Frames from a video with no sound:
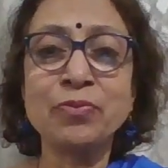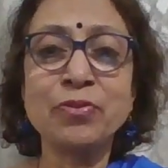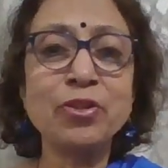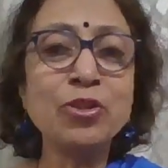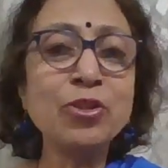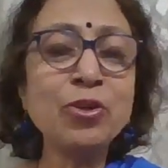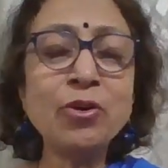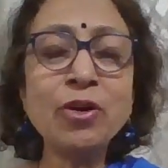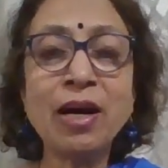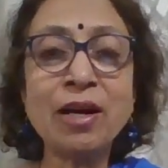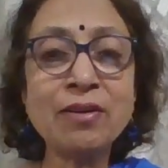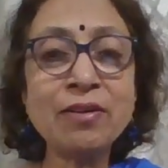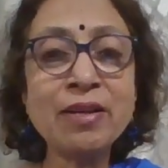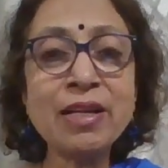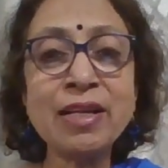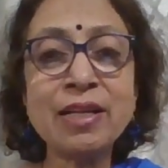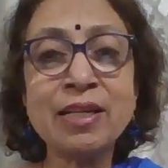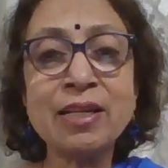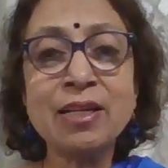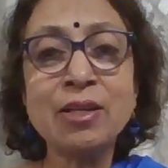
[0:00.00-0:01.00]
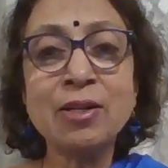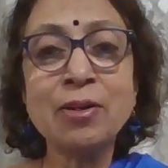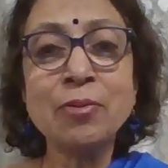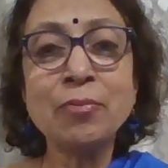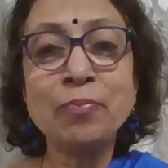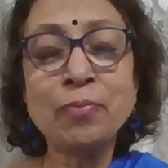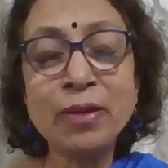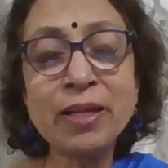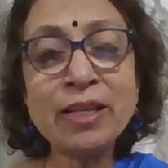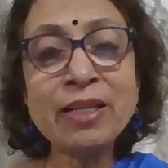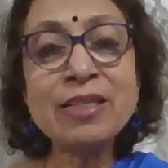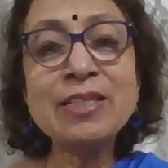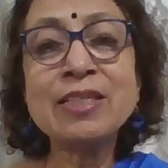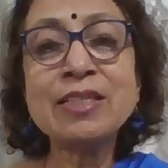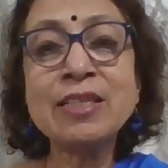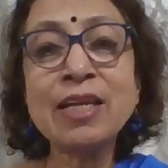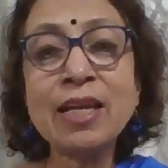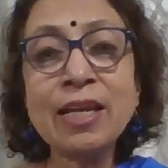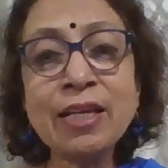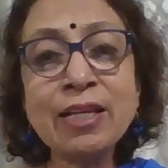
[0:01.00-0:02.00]
No hurry. Please
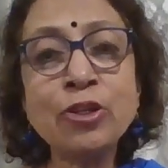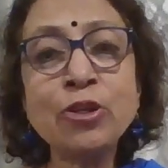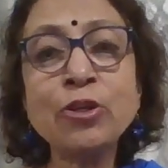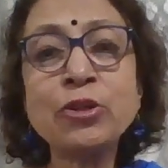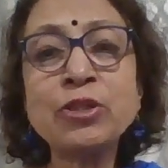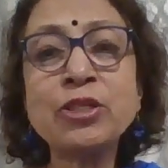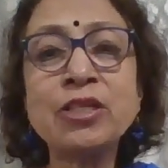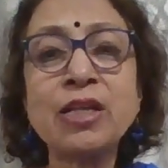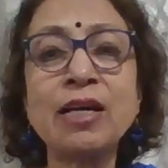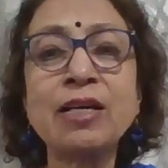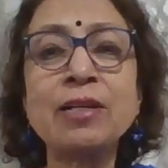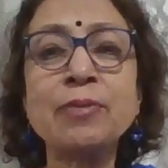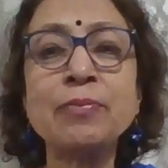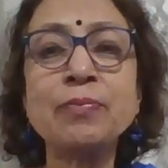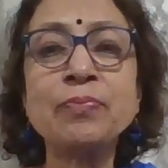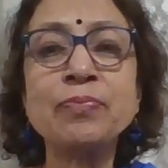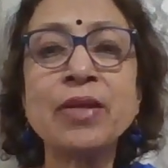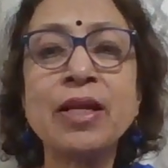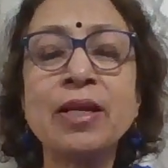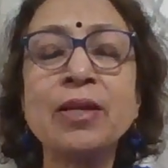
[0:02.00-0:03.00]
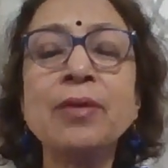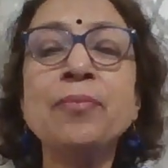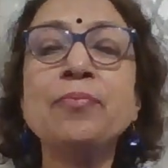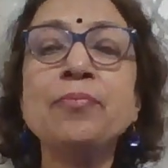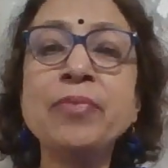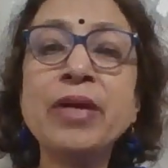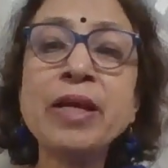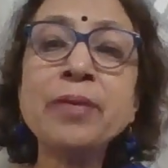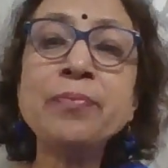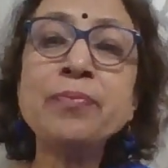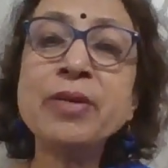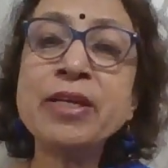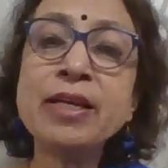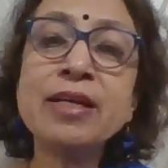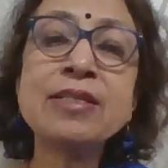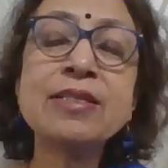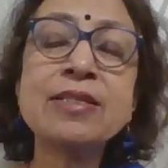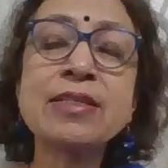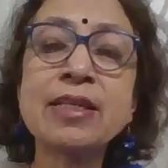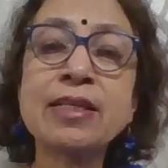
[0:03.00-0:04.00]
take your time. Maybe
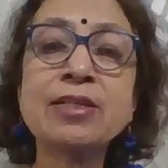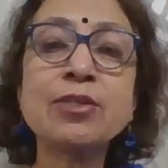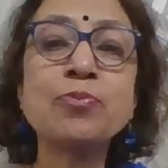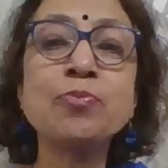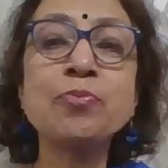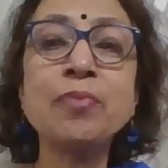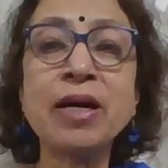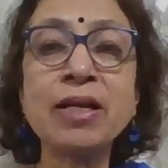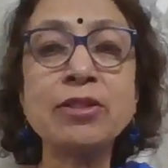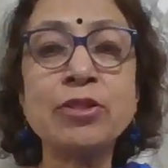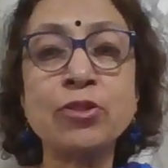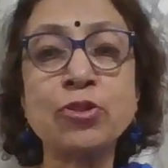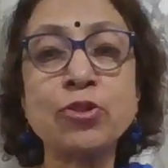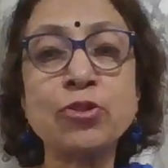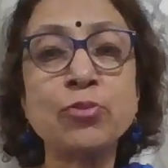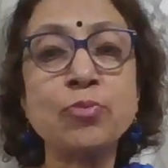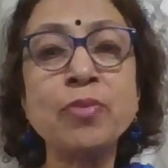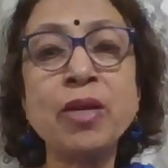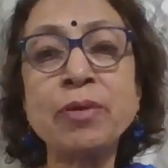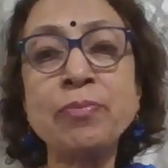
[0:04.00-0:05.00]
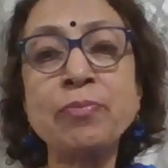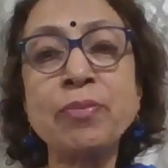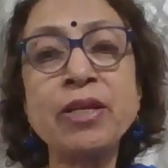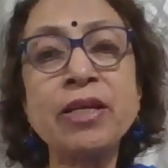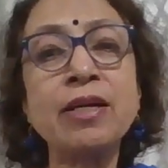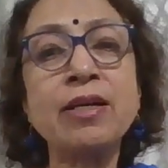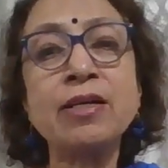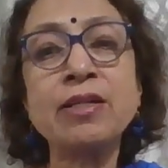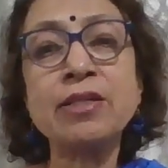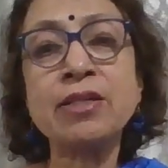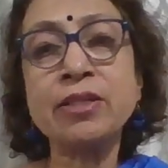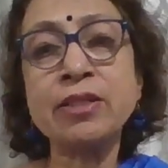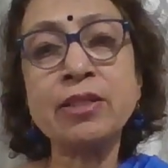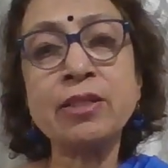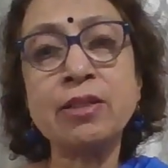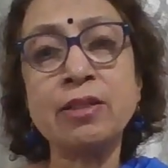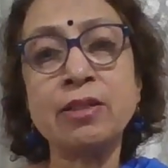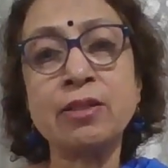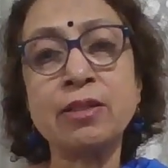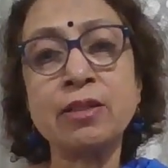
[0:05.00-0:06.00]
a 6 months, maybe a
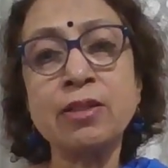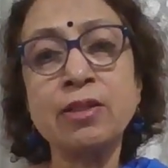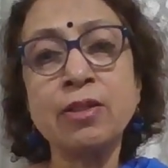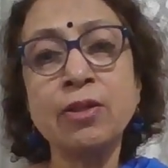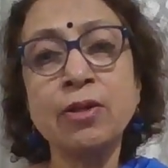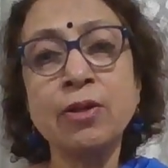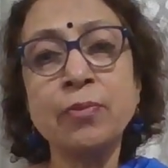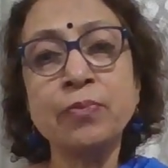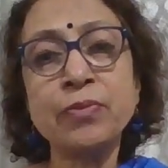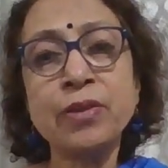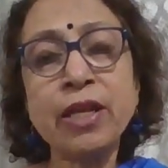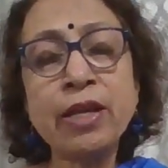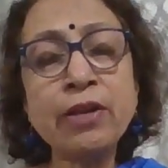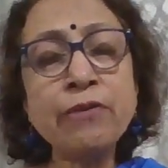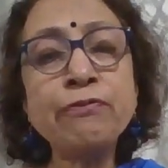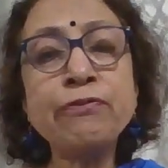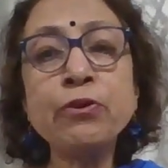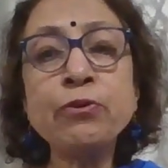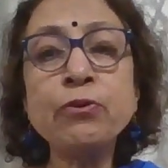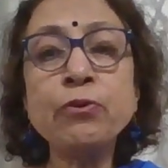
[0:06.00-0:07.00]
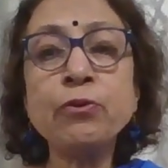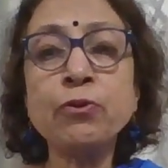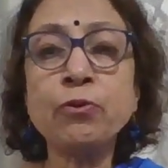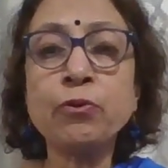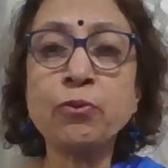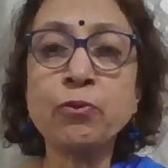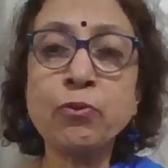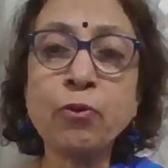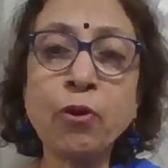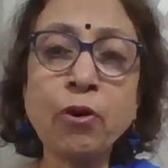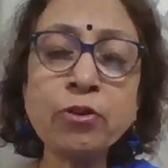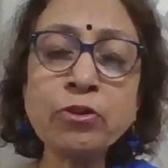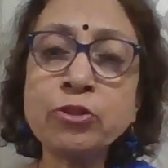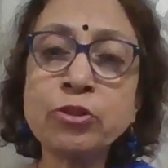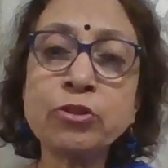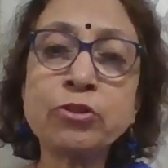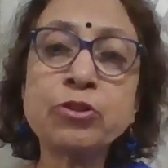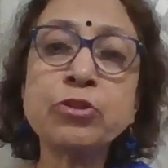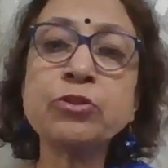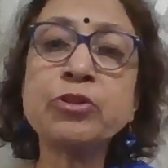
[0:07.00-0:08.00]
year. If you want
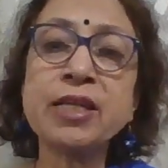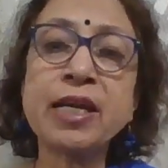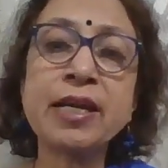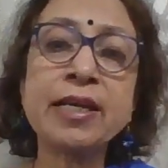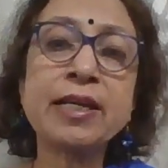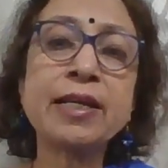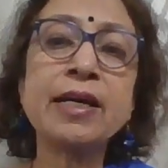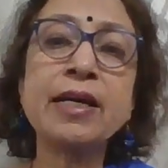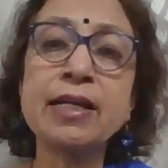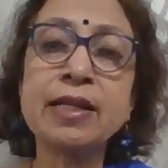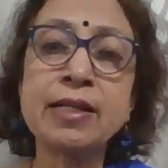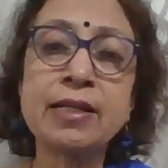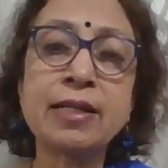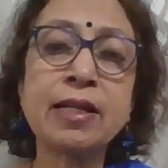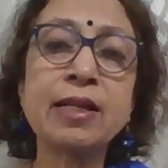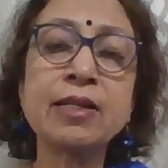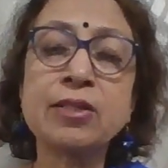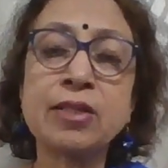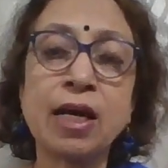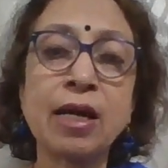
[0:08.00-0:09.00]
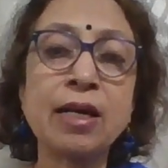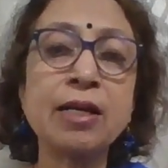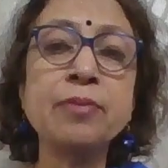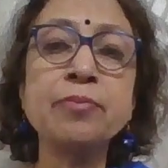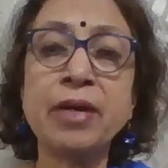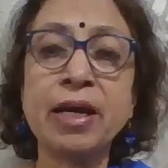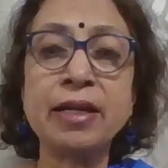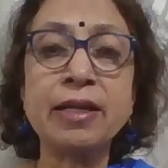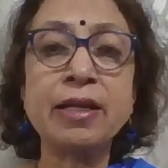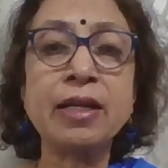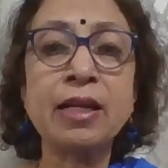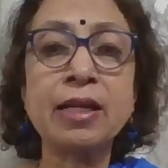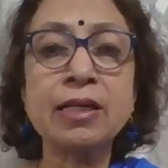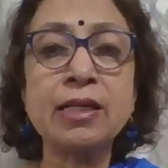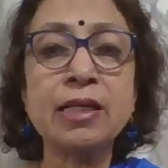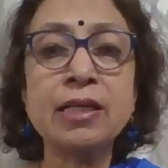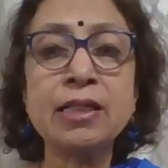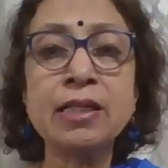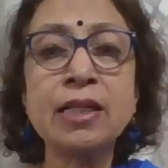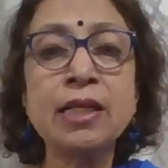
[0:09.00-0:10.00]
to take a little time and
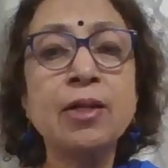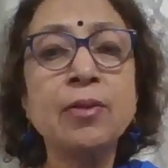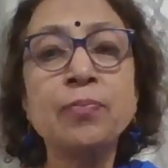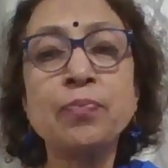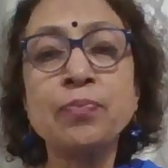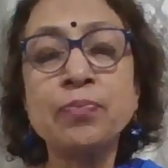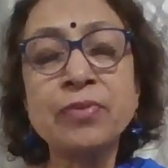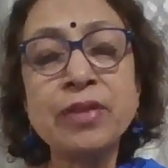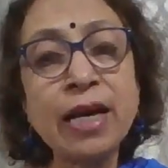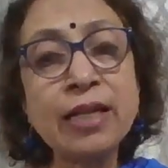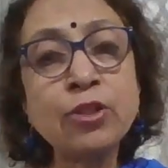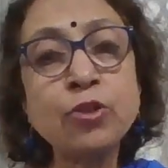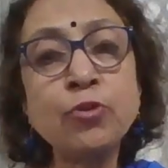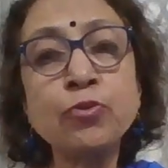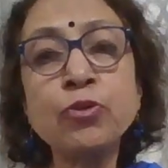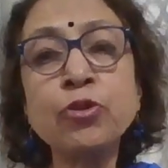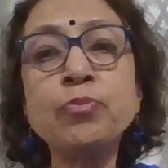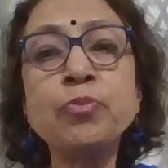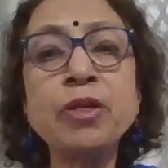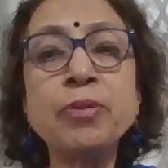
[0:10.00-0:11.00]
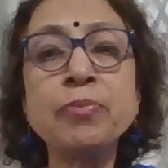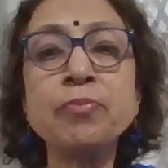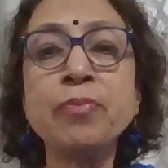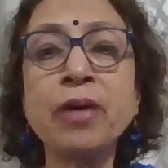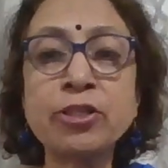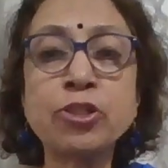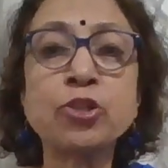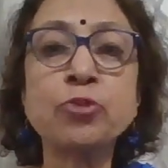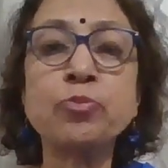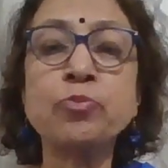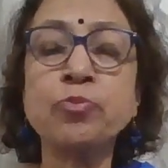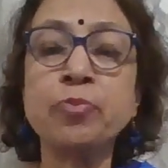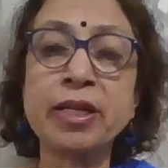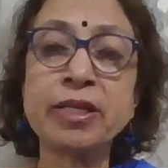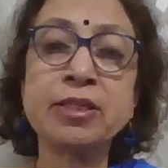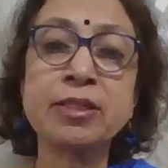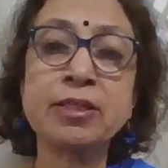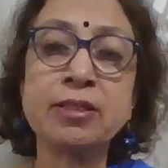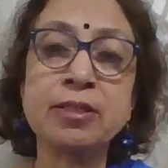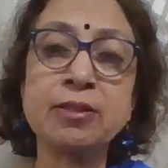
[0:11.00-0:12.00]
learn, that would be much
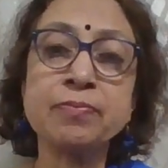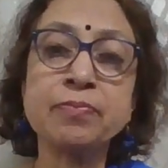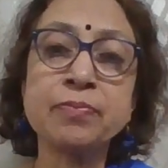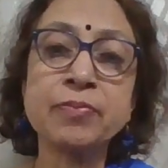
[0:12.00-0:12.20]
better.